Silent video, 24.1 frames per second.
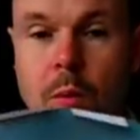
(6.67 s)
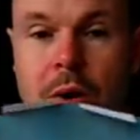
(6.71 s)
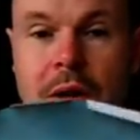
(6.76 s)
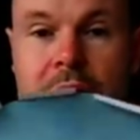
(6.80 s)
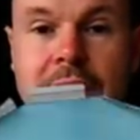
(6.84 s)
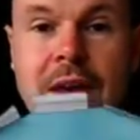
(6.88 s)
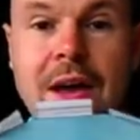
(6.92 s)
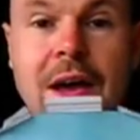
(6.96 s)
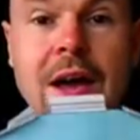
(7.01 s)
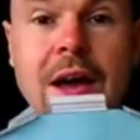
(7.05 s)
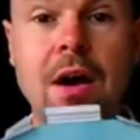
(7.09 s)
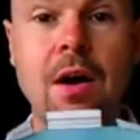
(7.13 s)

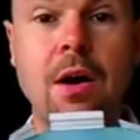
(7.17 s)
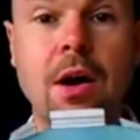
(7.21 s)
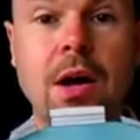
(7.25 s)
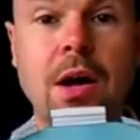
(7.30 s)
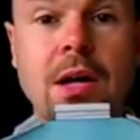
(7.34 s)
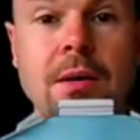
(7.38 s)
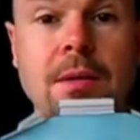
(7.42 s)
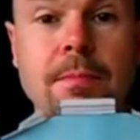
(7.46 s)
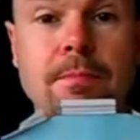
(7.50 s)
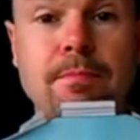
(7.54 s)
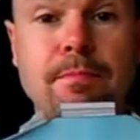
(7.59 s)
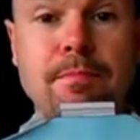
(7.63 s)
With
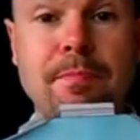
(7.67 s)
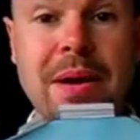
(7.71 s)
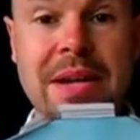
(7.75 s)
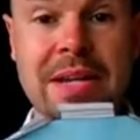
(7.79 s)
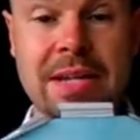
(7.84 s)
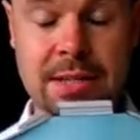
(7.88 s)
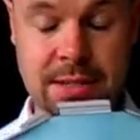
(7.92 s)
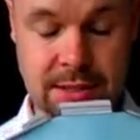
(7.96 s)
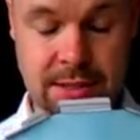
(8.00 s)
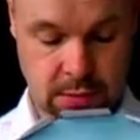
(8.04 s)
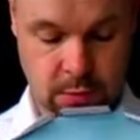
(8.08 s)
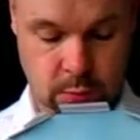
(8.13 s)
our
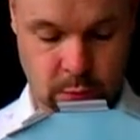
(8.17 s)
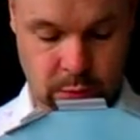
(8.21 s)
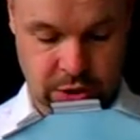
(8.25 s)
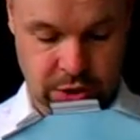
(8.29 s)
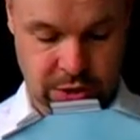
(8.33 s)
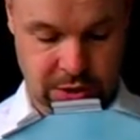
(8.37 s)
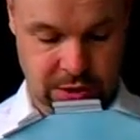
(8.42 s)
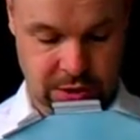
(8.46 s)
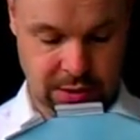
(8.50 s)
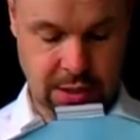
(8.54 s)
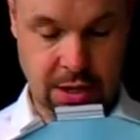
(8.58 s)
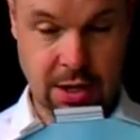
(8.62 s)
base,
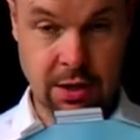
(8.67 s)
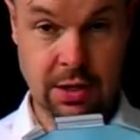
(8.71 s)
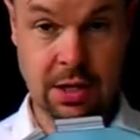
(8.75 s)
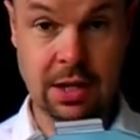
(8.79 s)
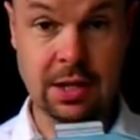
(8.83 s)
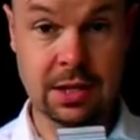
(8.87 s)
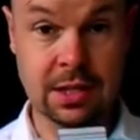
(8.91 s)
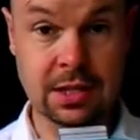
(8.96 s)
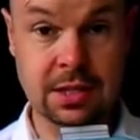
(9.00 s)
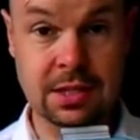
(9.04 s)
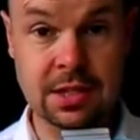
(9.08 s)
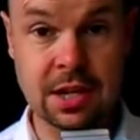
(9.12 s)
which
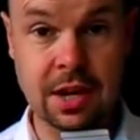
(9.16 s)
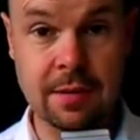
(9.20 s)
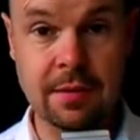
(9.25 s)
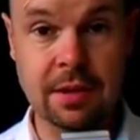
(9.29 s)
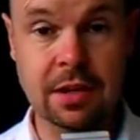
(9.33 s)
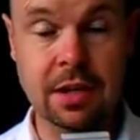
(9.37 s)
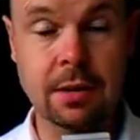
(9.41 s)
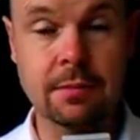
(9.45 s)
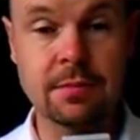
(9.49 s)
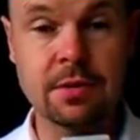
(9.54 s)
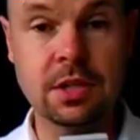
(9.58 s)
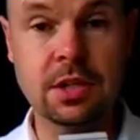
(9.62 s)
this time
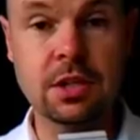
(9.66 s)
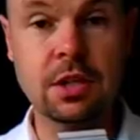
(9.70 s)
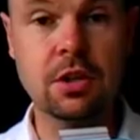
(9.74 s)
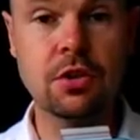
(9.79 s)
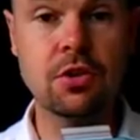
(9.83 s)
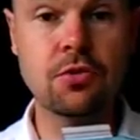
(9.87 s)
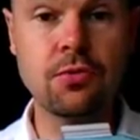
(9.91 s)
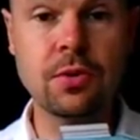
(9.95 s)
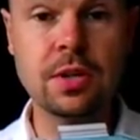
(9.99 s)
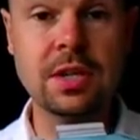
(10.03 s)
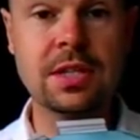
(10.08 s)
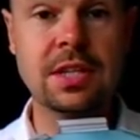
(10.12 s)
it comes in
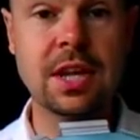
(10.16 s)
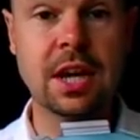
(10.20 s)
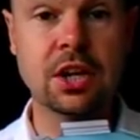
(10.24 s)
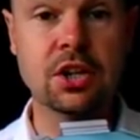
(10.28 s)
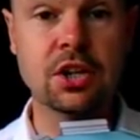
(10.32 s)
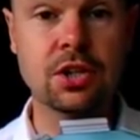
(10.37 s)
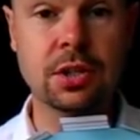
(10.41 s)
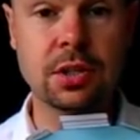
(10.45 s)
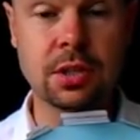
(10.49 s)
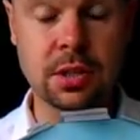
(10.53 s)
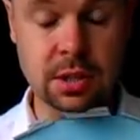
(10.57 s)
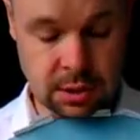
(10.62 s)
3
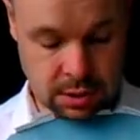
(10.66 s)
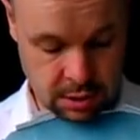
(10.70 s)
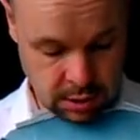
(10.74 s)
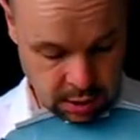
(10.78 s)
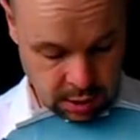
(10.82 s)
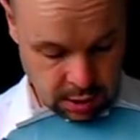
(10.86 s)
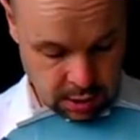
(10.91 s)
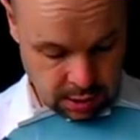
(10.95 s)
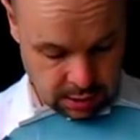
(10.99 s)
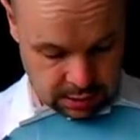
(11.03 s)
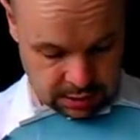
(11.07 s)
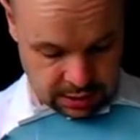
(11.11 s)
sections.
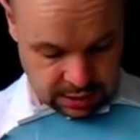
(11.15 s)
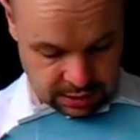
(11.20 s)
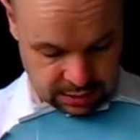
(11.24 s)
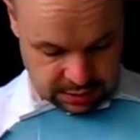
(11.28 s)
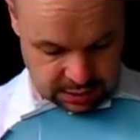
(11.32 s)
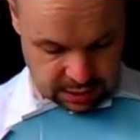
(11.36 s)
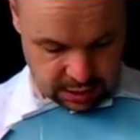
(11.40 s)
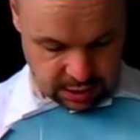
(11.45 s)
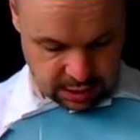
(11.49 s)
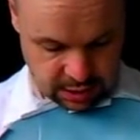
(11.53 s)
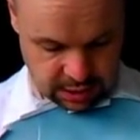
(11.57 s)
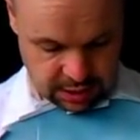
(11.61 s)

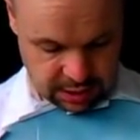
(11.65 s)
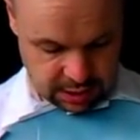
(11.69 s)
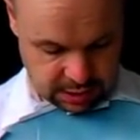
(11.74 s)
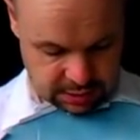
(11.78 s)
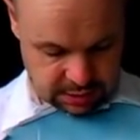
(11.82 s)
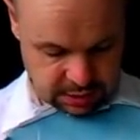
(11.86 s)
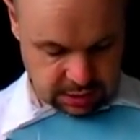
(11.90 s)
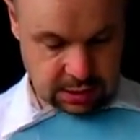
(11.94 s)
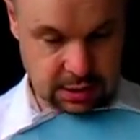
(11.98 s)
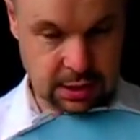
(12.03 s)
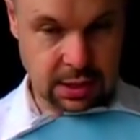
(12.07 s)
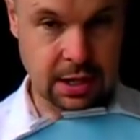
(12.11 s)
There's a
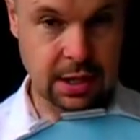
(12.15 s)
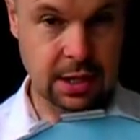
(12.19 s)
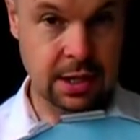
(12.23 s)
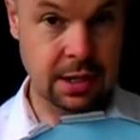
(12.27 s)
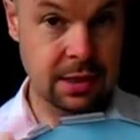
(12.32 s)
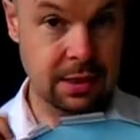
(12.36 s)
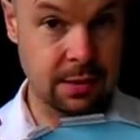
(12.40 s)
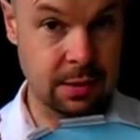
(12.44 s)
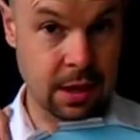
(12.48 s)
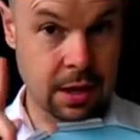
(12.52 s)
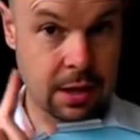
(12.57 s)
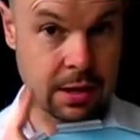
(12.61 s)
hexagon
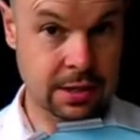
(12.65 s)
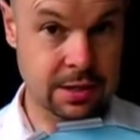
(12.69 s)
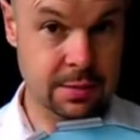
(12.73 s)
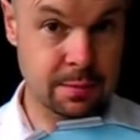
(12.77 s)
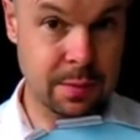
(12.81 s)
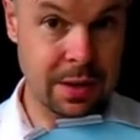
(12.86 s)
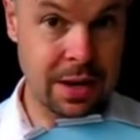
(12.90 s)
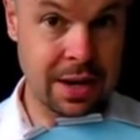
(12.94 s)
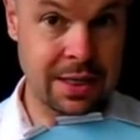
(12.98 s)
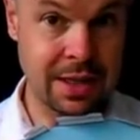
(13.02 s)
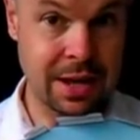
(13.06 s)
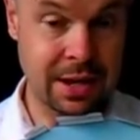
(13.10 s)
here, I'll
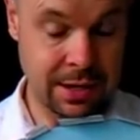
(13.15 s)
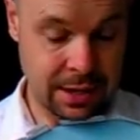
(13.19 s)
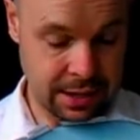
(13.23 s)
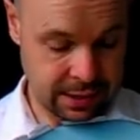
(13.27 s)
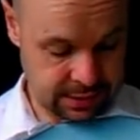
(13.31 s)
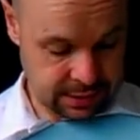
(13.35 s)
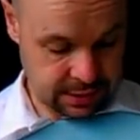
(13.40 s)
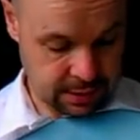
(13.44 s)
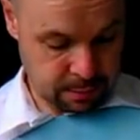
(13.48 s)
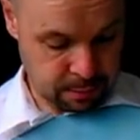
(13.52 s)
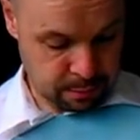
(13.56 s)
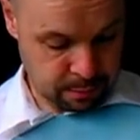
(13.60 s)
explain that
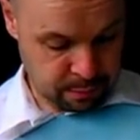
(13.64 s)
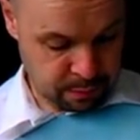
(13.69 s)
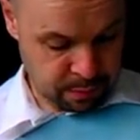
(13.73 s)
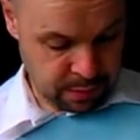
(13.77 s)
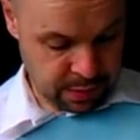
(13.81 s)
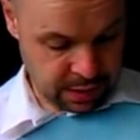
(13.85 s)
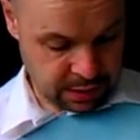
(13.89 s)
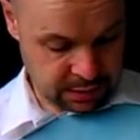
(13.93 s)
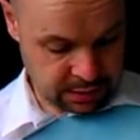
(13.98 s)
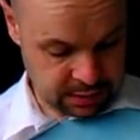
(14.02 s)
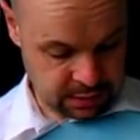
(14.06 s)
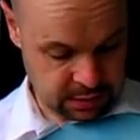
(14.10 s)
later,
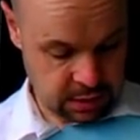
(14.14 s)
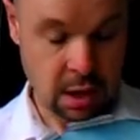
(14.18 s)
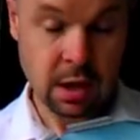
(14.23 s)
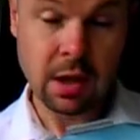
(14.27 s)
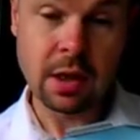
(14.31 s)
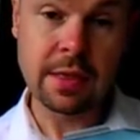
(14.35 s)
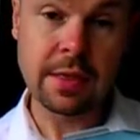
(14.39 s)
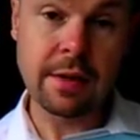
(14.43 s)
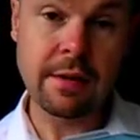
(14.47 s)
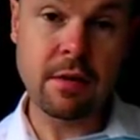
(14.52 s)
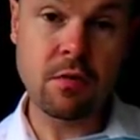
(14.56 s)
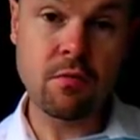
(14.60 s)
but
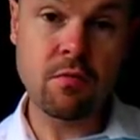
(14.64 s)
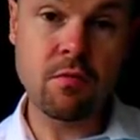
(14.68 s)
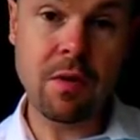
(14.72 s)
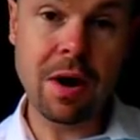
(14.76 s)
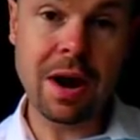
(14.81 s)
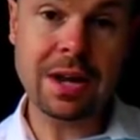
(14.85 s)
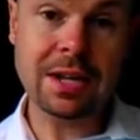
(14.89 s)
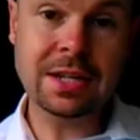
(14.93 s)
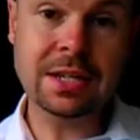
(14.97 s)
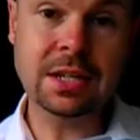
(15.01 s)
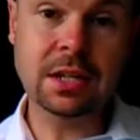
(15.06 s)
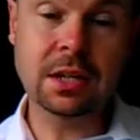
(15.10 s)
there are
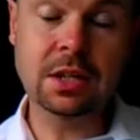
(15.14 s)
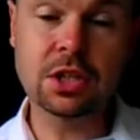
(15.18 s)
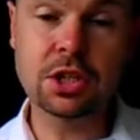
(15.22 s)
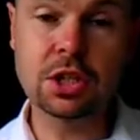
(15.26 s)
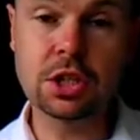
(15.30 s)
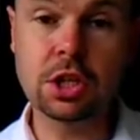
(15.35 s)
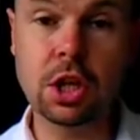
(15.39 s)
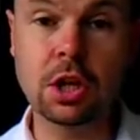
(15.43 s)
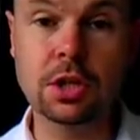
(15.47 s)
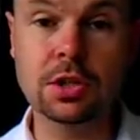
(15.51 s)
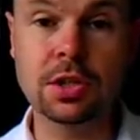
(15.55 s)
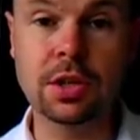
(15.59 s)
red
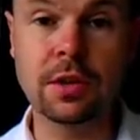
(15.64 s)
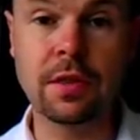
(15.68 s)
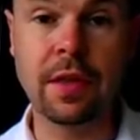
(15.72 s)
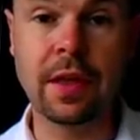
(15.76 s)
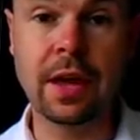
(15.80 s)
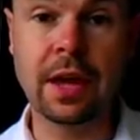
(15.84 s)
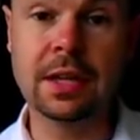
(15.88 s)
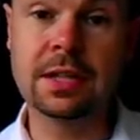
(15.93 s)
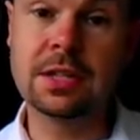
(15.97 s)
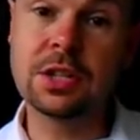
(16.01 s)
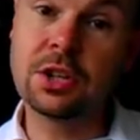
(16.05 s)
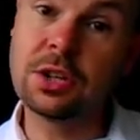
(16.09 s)
slots
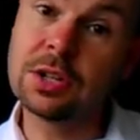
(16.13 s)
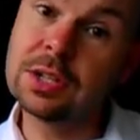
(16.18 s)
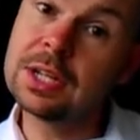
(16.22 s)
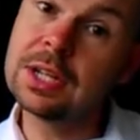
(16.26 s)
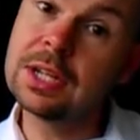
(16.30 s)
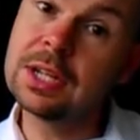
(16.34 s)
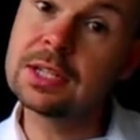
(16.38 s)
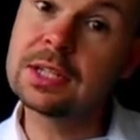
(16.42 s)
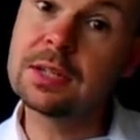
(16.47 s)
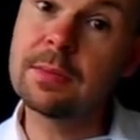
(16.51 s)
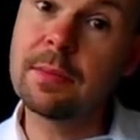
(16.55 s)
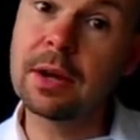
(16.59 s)
on there, so you
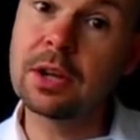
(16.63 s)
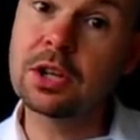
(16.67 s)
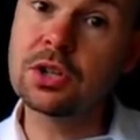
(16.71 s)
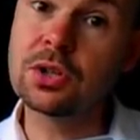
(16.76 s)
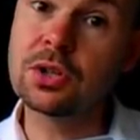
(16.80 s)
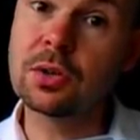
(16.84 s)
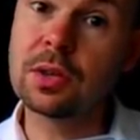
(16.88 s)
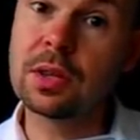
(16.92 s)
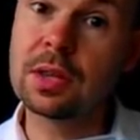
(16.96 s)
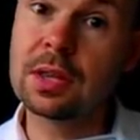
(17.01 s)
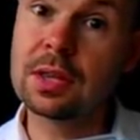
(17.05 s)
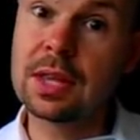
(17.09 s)
need to make
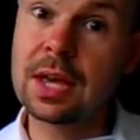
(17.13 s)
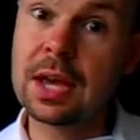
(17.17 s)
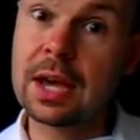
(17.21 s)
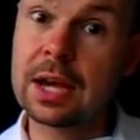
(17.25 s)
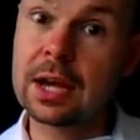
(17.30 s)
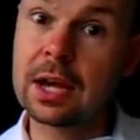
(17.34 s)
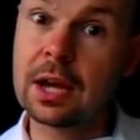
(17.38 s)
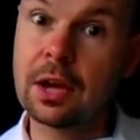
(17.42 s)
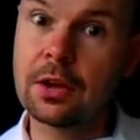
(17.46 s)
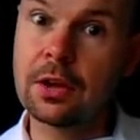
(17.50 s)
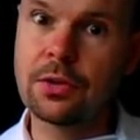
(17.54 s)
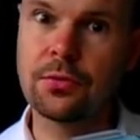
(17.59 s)
sure that
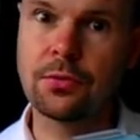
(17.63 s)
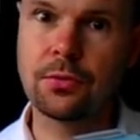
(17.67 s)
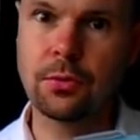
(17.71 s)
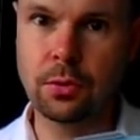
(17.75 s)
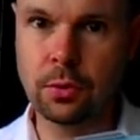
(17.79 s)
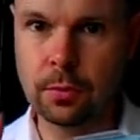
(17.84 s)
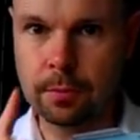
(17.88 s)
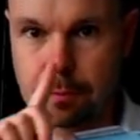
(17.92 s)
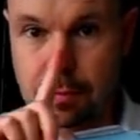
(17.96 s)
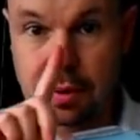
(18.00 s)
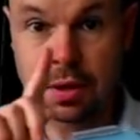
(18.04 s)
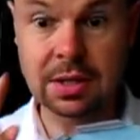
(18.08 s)
they're cut
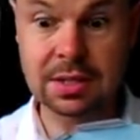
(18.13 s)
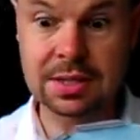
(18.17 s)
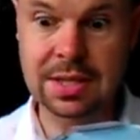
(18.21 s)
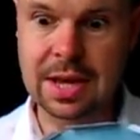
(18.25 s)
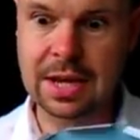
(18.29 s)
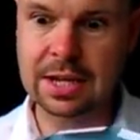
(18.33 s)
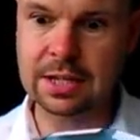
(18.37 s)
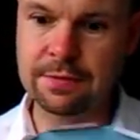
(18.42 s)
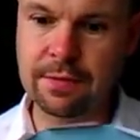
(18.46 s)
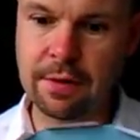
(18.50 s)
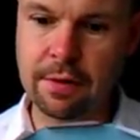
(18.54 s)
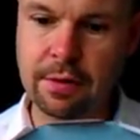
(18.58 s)
through, because
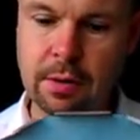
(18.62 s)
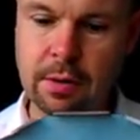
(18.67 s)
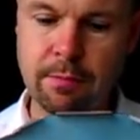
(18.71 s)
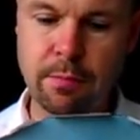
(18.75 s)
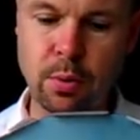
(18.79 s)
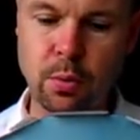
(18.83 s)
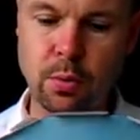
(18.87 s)
that is very